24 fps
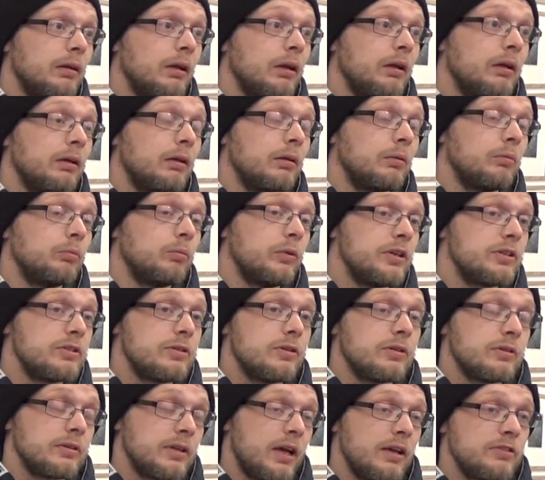and we
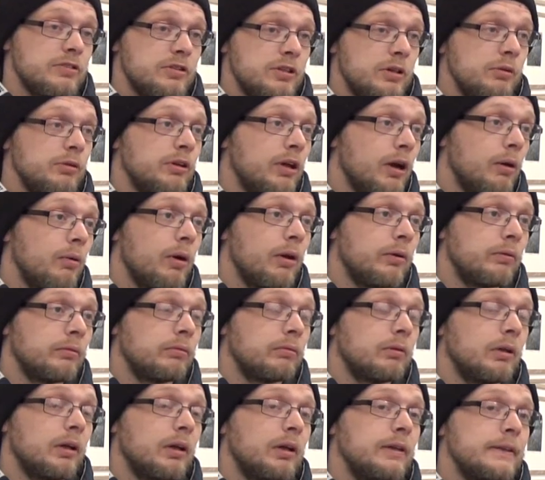took that studio on.